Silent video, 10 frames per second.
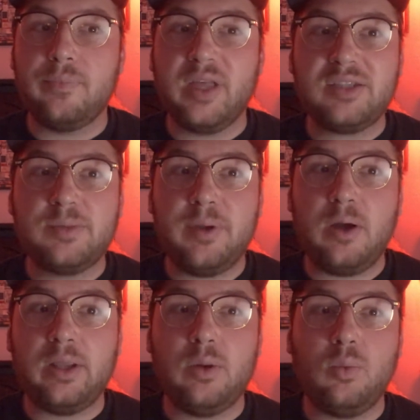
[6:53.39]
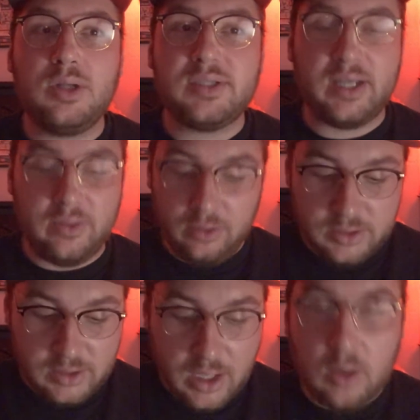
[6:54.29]
That's about it. Once again,
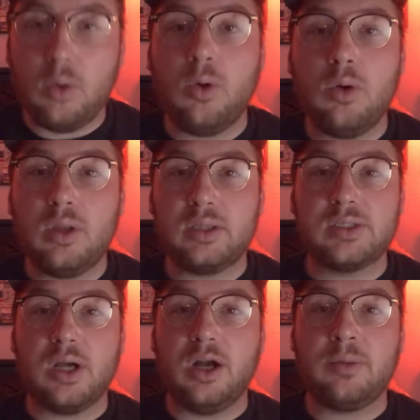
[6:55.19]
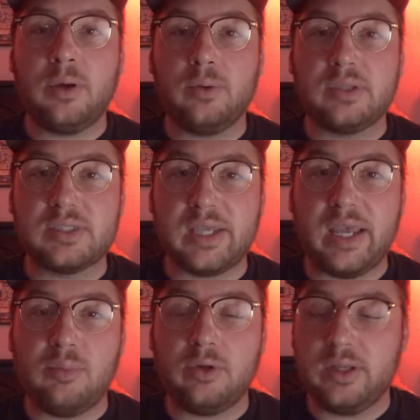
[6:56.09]
there's not a whole lot to talk about with this
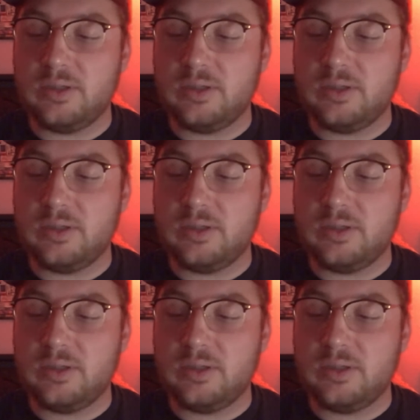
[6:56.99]
camera.